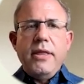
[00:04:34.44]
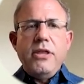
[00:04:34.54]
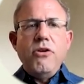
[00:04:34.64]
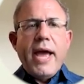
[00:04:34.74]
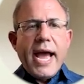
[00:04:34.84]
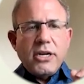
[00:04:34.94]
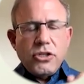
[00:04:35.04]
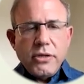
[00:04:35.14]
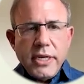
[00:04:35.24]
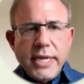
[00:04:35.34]
You
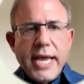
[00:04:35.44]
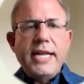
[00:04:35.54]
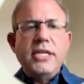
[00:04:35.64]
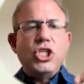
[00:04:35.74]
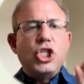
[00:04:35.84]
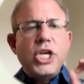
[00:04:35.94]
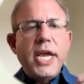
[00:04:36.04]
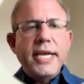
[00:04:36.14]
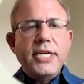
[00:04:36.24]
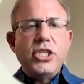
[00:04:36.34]
actually get
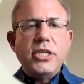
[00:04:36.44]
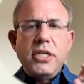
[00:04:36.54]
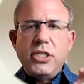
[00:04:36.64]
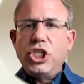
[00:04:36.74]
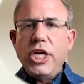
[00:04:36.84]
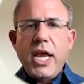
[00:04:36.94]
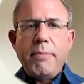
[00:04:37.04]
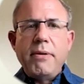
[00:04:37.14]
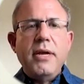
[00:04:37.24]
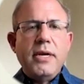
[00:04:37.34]
change in the
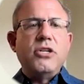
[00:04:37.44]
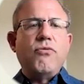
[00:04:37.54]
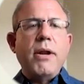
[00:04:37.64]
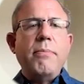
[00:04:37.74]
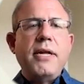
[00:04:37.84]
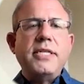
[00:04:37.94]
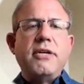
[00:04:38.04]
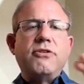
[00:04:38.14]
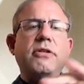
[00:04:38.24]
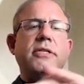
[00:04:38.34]
shape because red blood
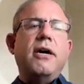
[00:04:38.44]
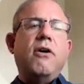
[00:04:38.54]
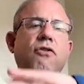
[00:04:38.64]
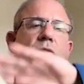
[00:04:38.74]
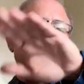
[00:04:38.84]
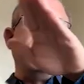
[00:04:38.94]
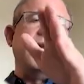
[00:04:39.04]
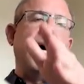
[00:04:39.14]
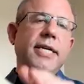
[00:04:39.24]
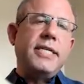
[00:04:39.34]
cells are not are normally
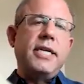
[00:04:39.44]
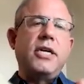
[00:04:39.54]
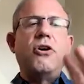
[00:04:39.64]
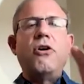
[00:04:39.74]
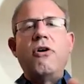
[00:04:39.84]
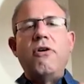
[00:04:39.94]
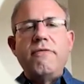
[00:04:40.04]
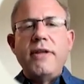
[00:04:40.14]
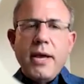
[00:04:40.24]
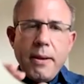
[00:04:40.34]
nice and
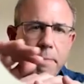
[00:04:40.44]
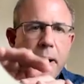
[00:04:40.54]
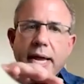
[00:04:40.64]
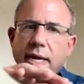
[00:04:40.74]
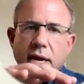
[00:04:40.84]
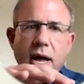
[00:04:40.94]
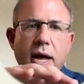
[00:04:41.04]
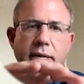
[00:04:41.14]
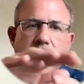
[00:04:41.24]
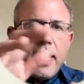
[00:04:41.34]
curved,
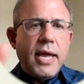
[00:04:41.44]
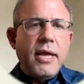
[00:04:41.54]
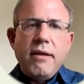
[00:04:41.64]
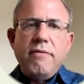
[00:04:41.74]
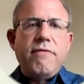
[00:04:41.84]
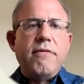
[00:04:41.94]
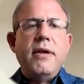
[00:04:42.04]
biconcave,